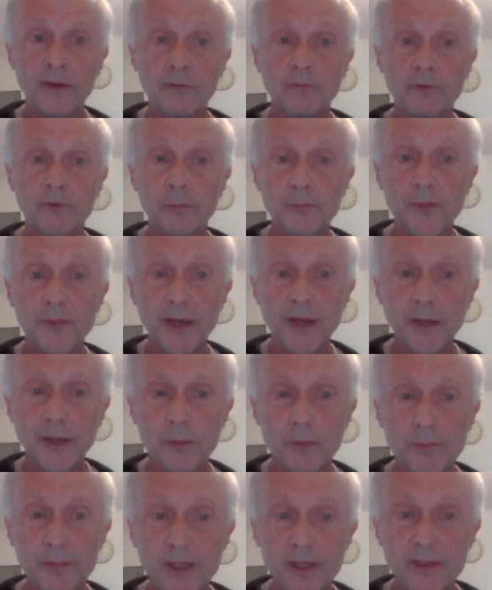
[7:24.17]
From there,
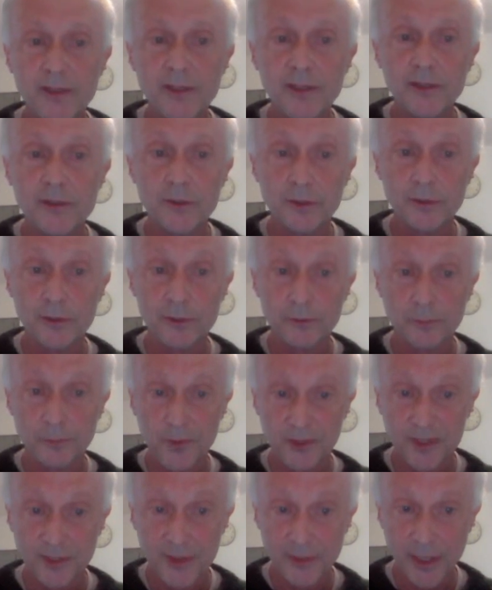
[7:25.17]
we build the internal
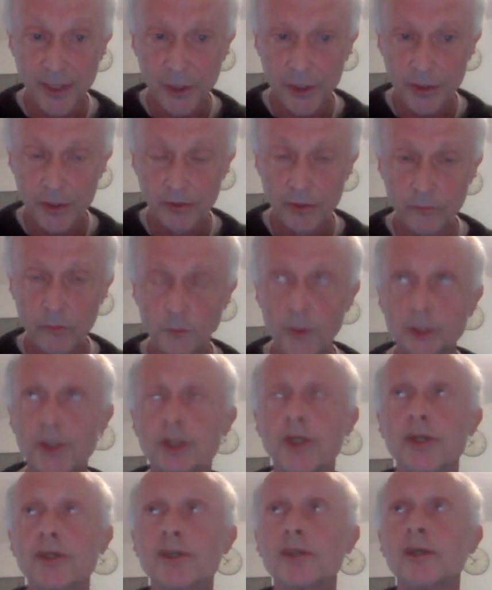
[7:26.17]
representation,
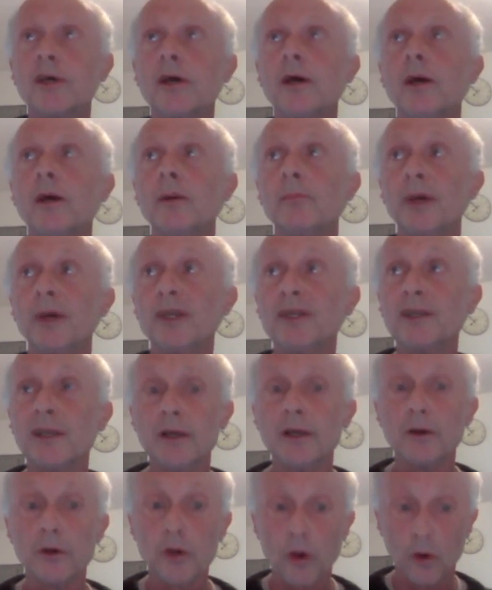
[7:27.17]
which is
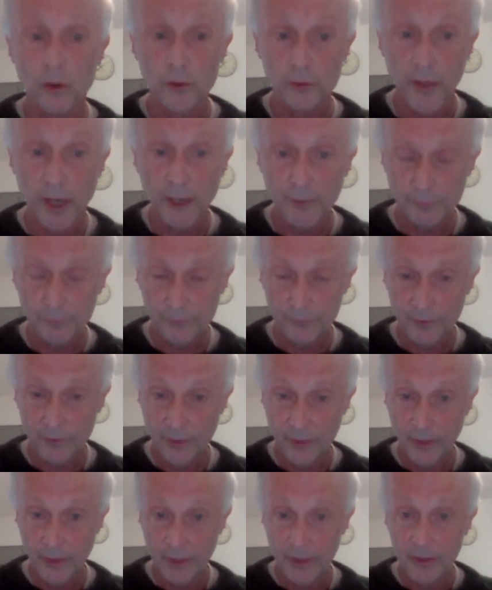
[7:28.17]
basically a call graph,
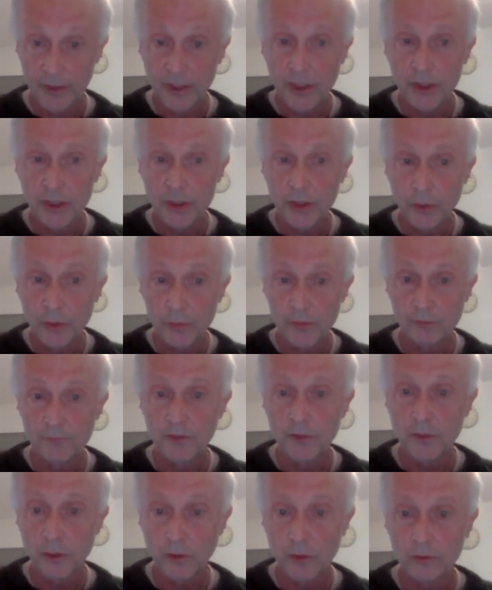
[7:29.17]
and each node of
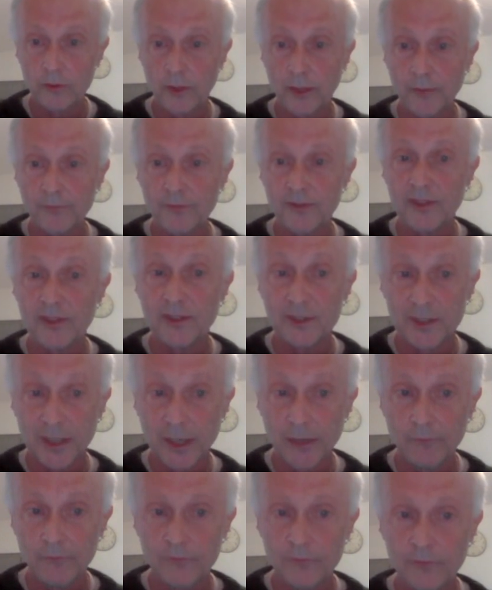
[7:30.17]
the call graph is
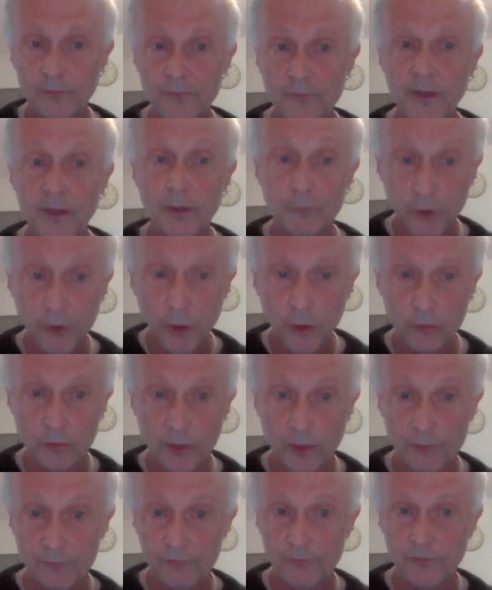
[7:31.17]
itself a flow
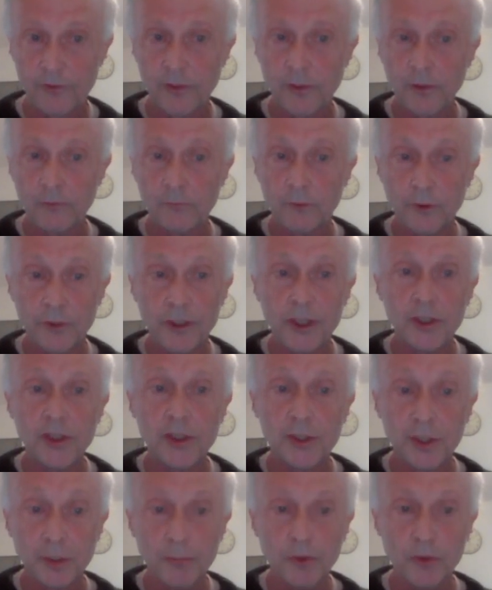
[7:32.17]
graph for
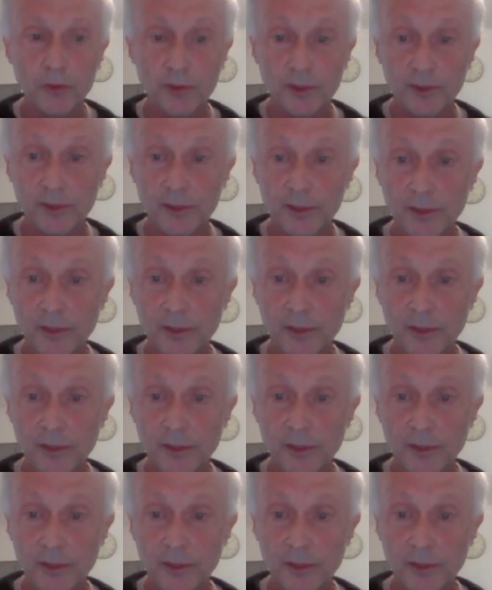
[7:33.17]
each subroutine.